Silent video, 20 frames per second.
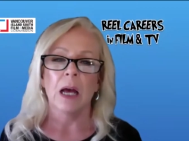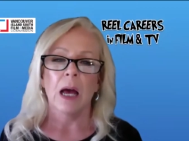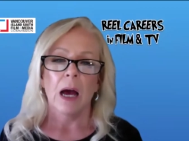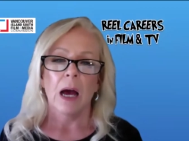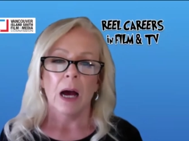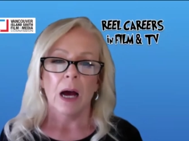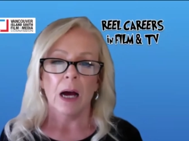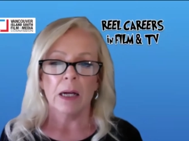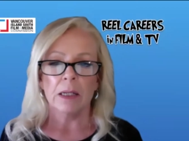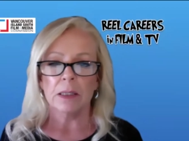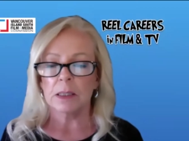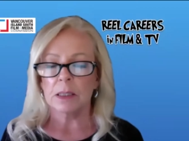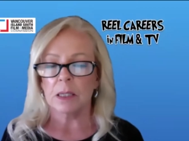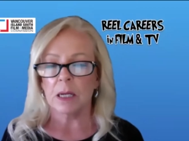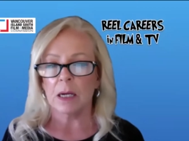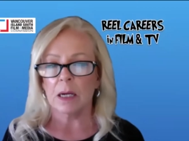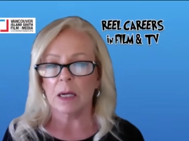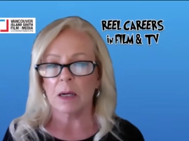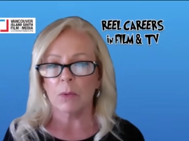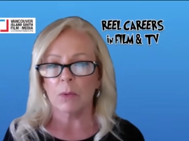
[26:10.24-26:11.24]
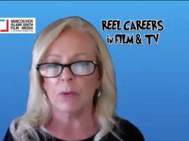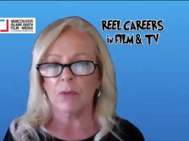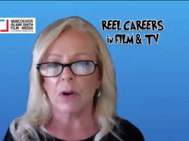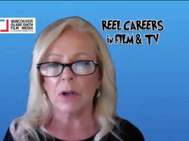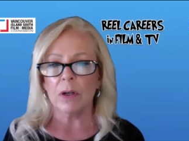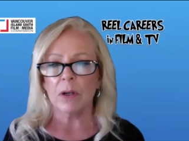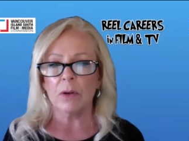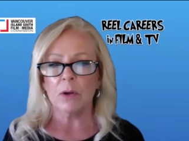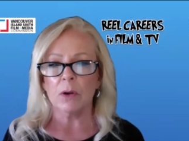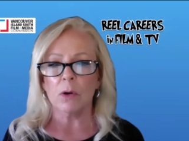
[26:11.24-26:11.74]
Um, uh, we've got
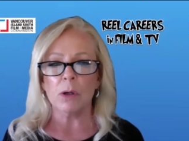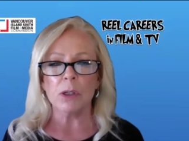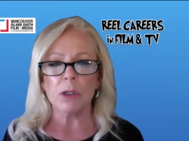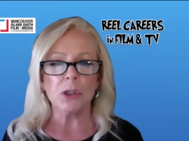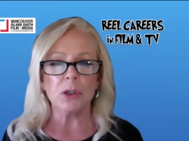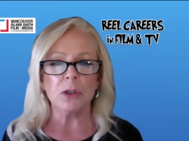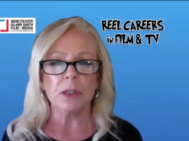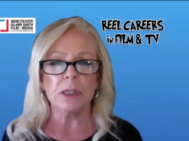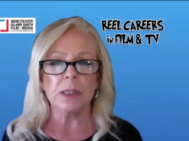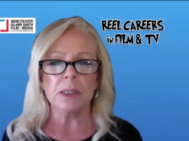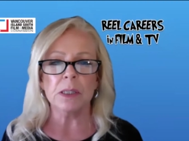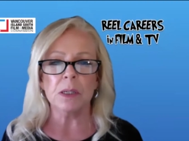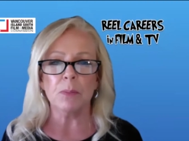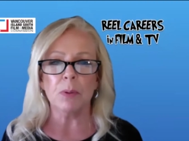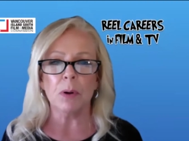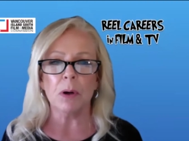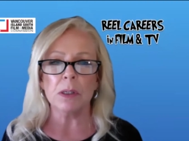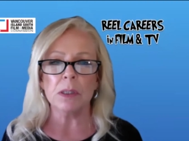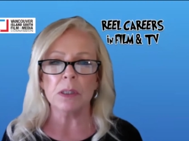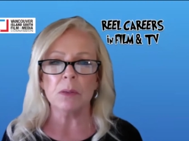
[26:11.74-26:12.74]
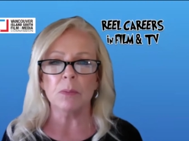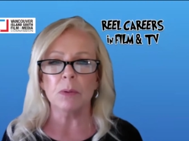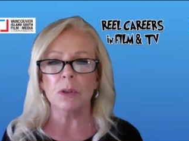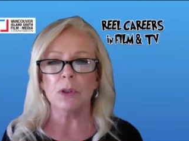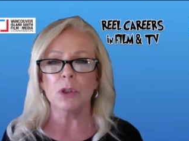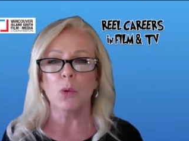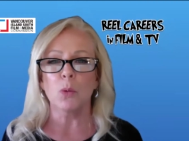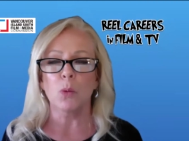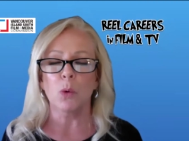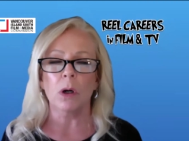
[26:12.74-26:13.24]
another question. Is it possible
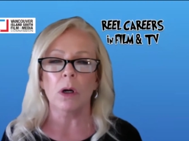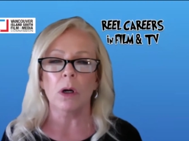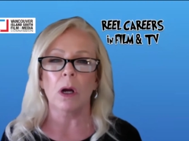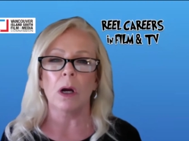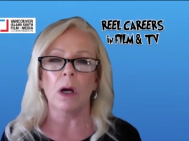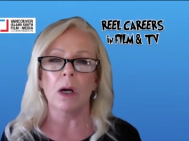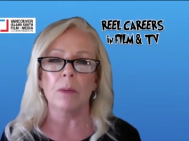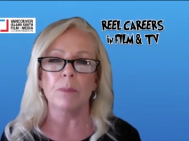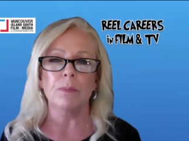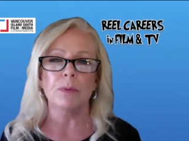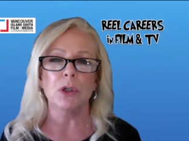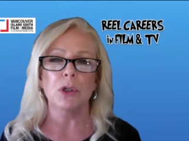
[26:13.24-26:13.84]
to work up